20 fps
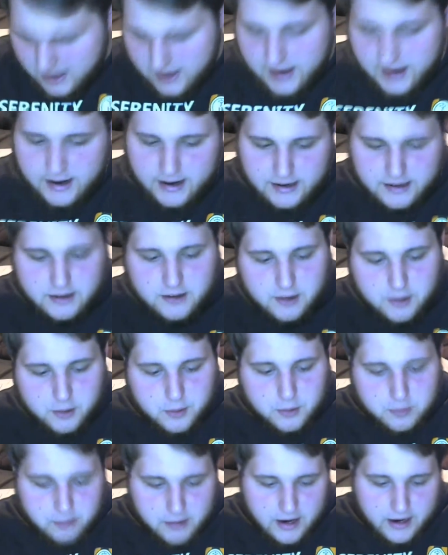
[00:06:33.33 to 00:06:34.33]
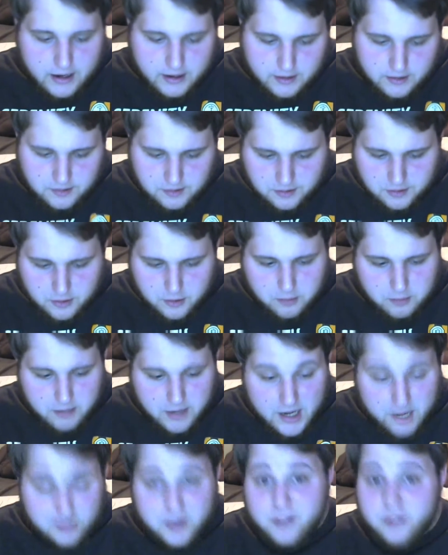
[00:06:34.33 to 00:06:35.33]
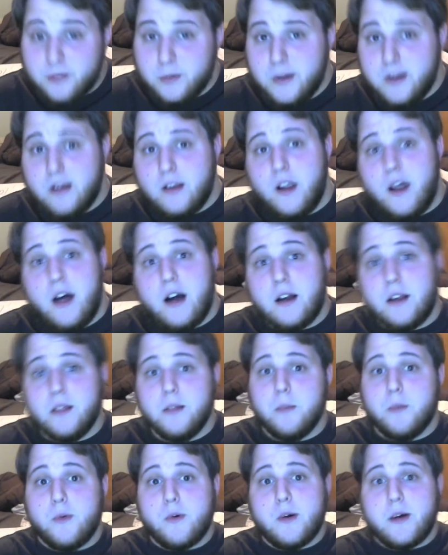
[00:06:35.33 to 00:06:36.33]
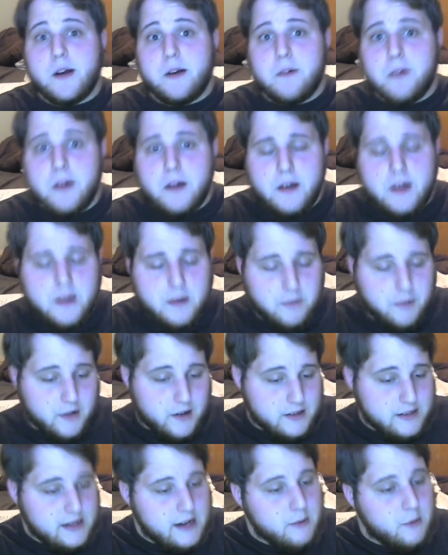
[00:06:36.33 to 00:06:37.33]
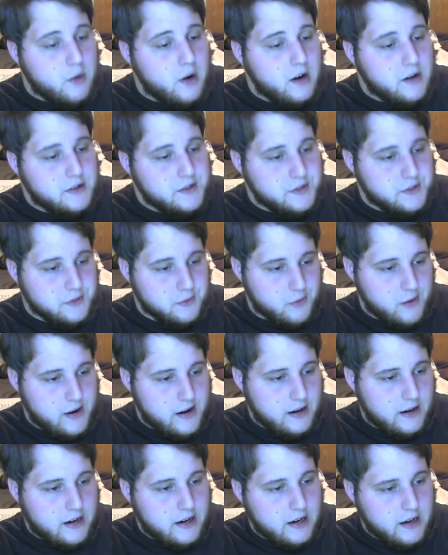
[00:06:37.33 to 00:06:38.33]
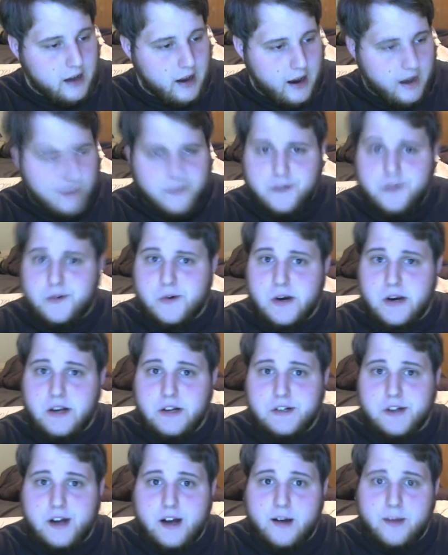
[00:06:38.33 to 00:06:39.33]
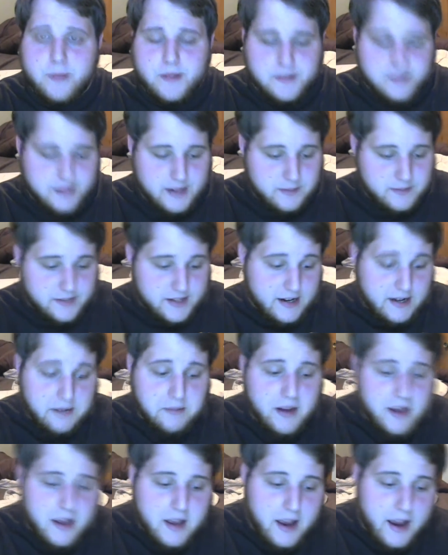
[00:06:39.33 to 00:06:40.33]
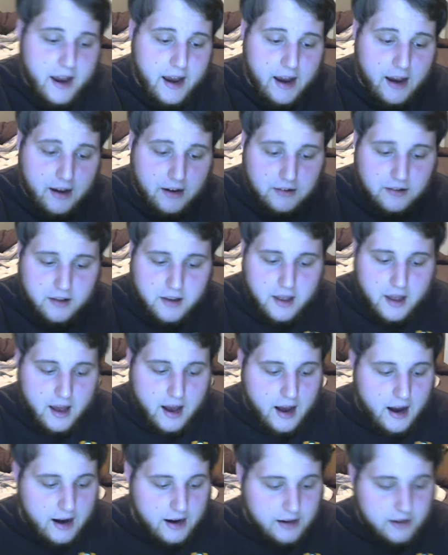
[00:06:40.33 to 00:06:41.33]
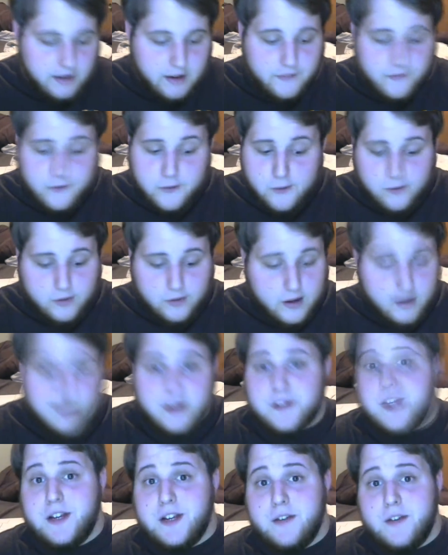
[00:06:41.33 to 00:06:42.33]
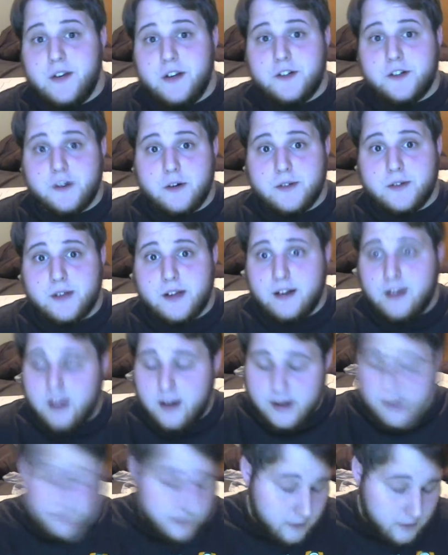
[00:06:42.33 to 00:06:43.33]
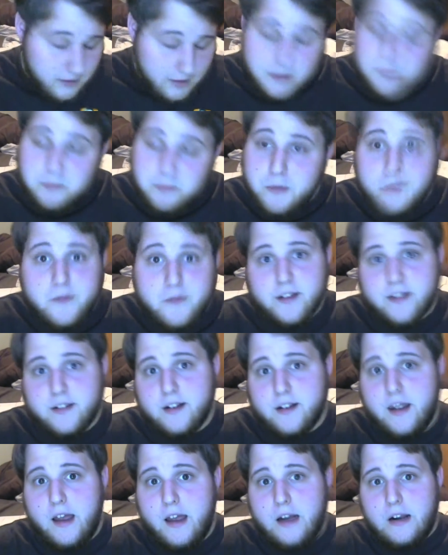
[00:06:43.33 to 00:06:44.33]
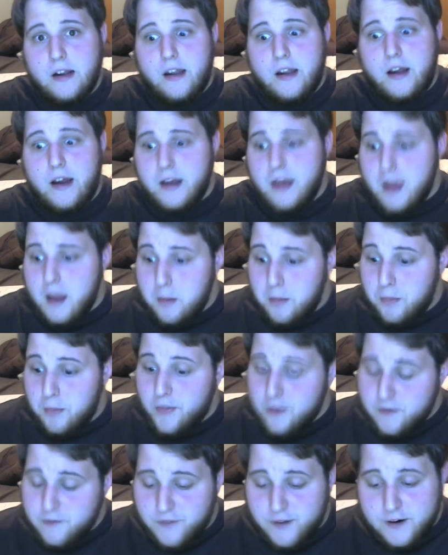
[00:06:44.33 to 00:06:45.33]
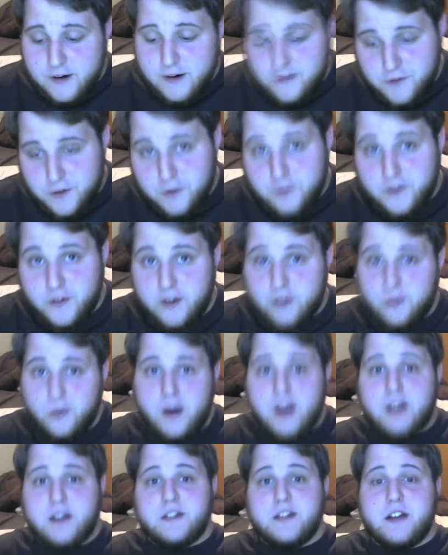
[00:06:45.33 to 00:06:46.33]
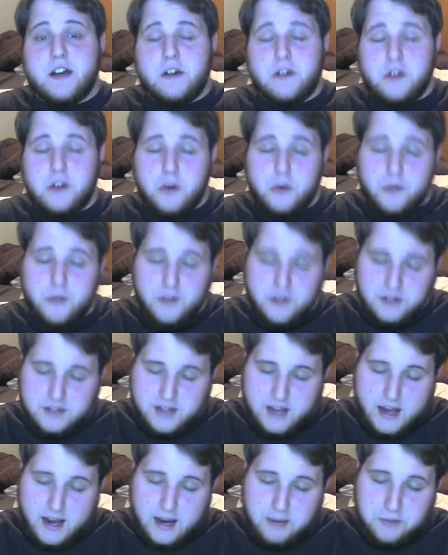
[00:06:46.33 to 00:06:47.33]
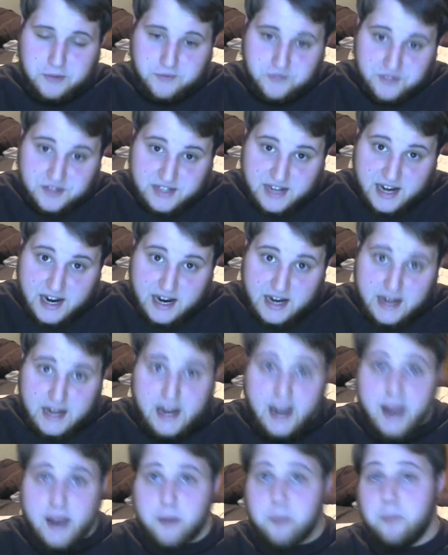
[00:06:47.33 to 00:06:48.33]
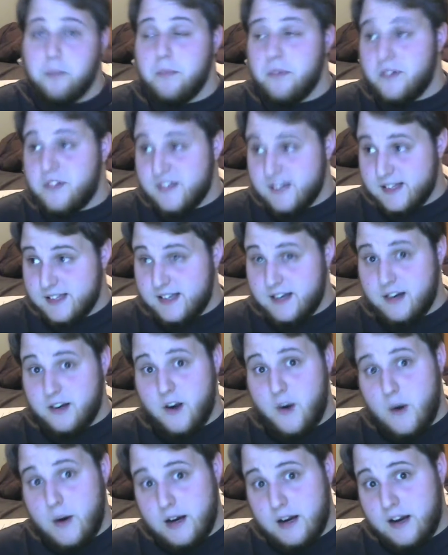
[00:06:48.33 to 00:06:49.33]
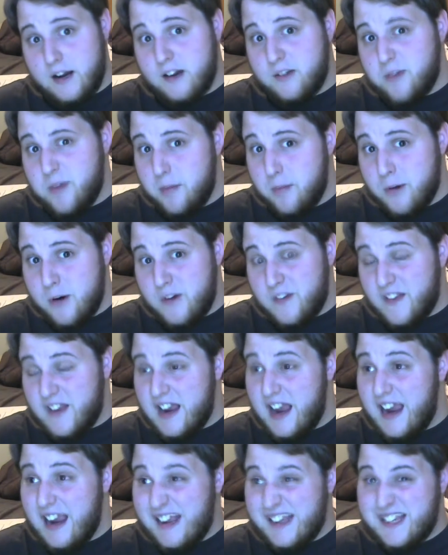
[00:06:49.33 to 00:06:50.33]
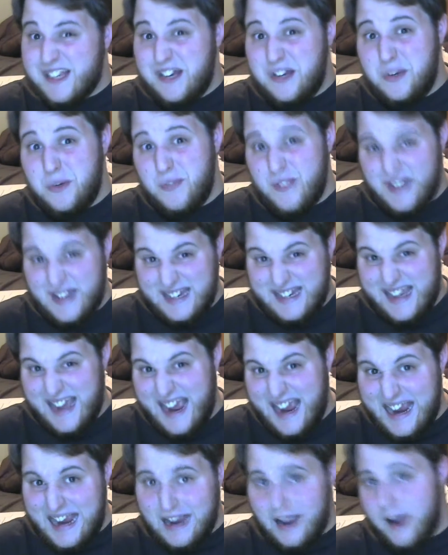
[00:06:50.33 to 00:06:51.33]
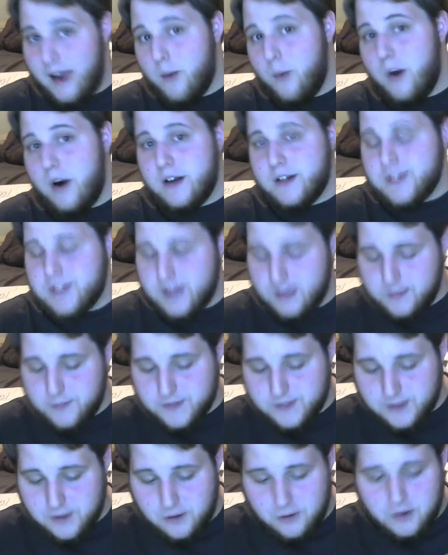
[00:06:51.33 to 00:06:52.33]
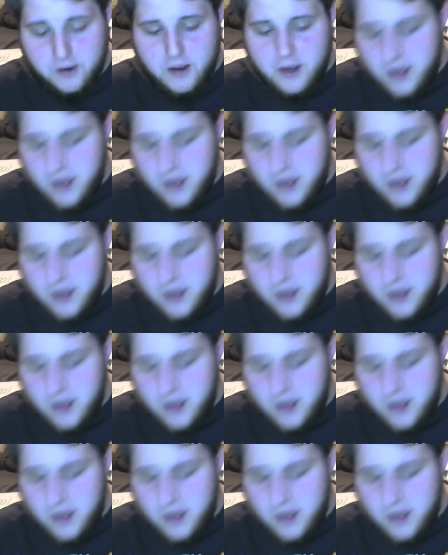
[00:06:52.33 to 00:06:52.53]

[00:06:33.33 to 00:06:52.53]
And I didn't go to bed until maybe 3 o'clock in the morning because I watched Serenity and The Train Job at the same time. And there are a lot of TV shows I like. There are a lot of movies I like a lot. But there are very few things where I can tell you the time of day, and since I know I got it on my birthday, I can tell you the day I watched an episode.